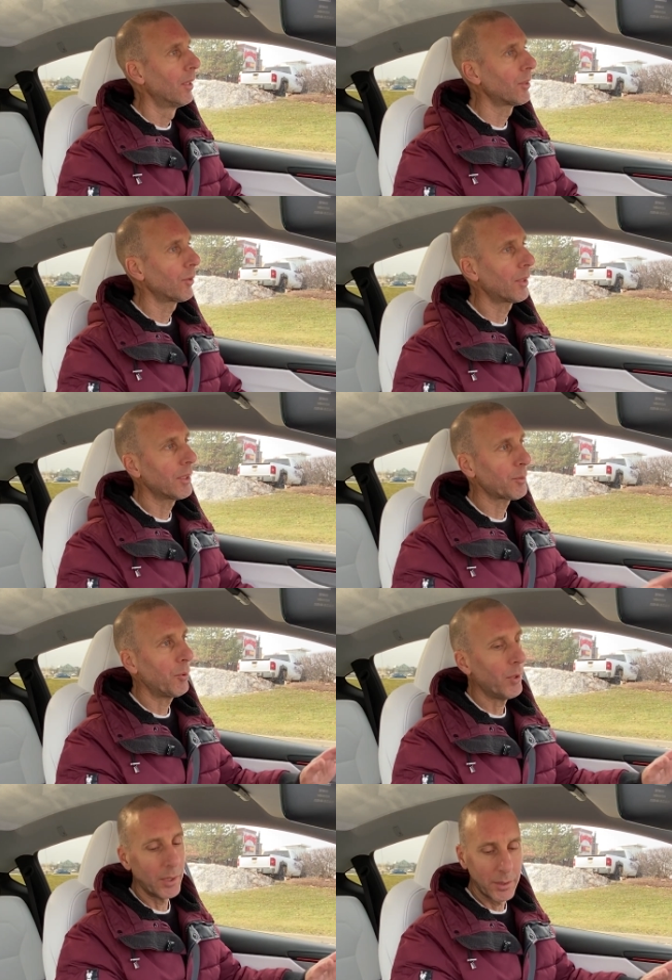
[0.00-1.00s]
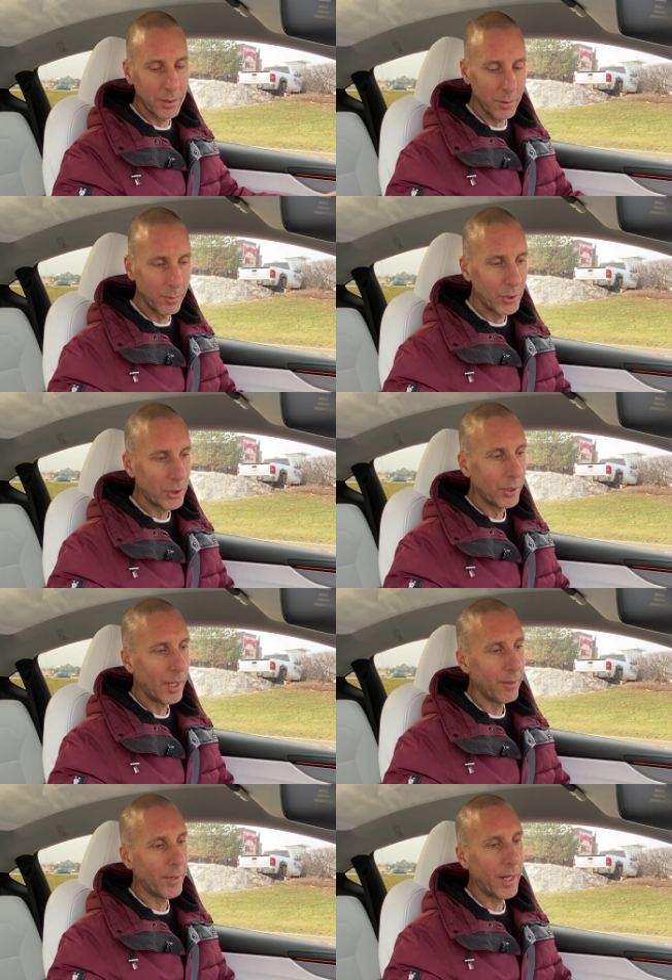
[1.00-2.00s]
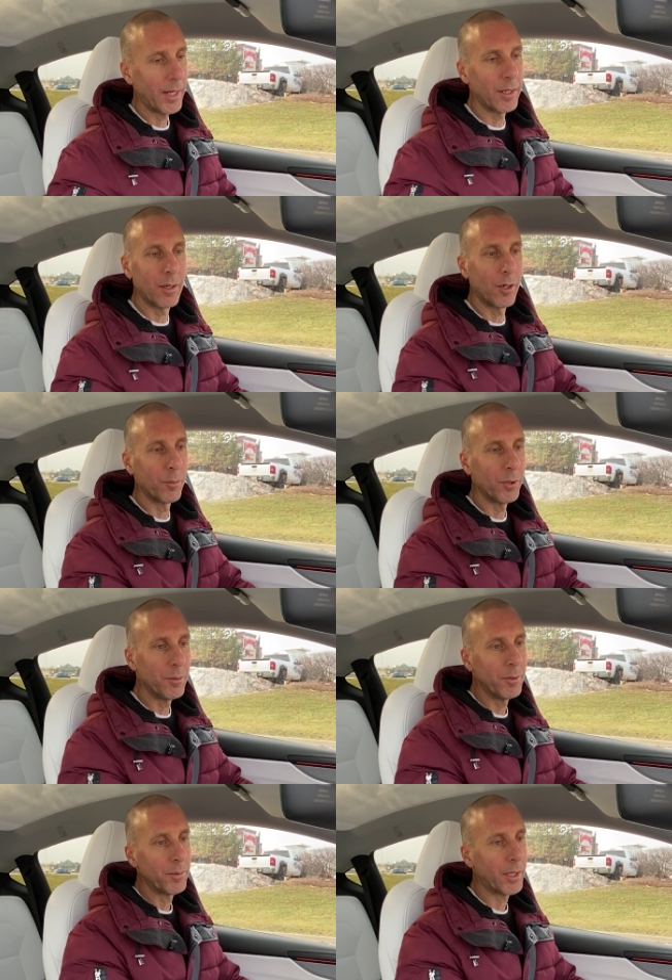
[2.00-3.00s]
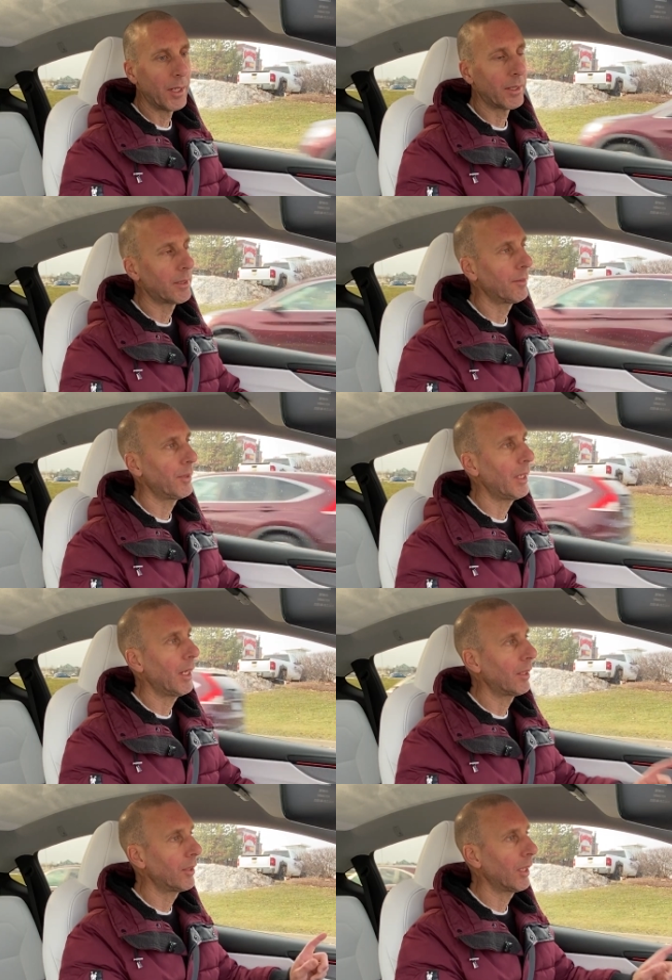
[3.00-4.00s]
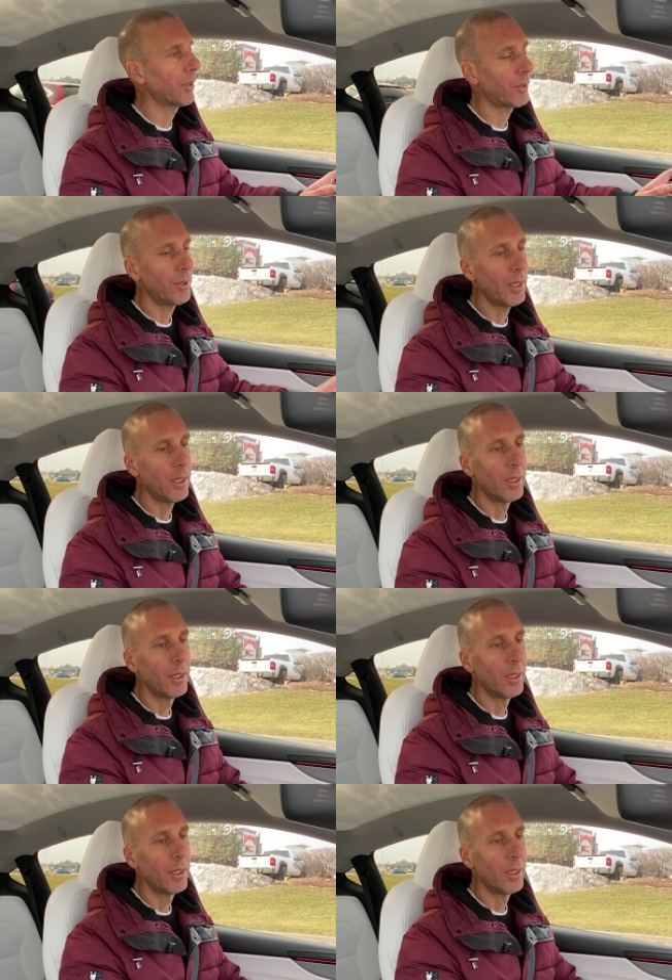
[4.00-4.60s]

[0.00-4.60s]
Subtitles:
So at this point, we should have had our premium connectivity end yesterday.